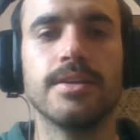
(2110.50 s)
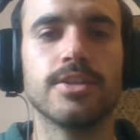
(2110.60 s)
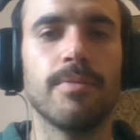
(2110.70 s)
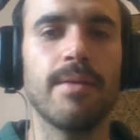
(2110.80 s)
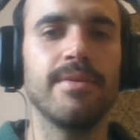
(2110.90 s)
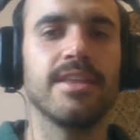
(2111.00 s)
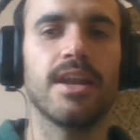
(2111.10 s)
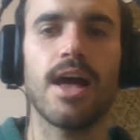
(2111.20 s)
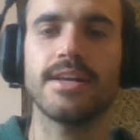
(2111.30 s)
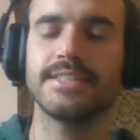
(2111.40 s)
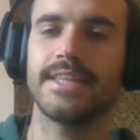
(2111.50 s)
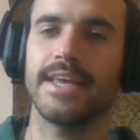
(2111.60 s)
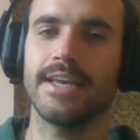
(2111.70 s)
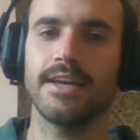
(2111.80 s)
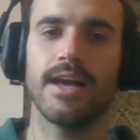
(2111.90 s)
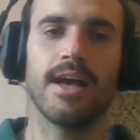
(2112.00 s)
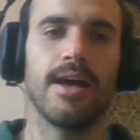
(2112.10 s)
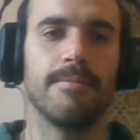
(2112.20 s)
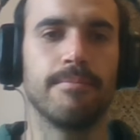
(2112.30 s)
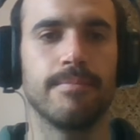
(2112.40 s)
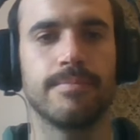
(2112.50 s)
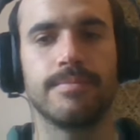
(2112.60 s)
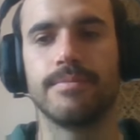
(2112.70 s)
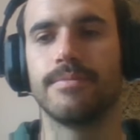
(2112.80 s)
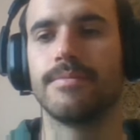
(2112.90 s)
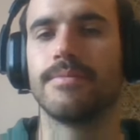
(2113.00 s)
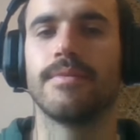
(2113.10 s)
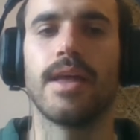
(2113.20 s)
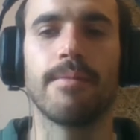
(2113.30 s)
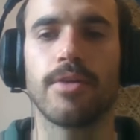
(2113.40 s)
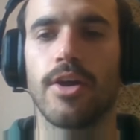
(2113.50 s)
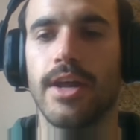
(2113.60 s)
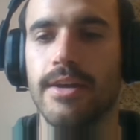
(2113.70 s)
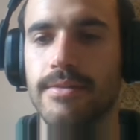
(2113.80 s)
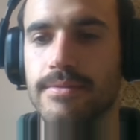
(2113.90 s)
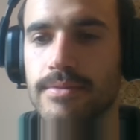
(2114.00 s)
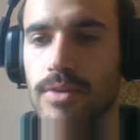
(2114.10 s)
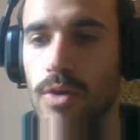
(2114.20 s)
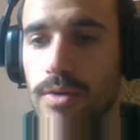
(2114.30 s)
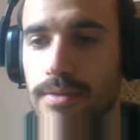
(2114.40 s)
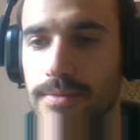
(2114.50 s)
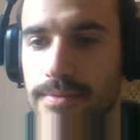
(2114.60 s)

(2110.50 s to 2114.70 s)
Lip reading: So maybe the last thing I'm gonna. Oh,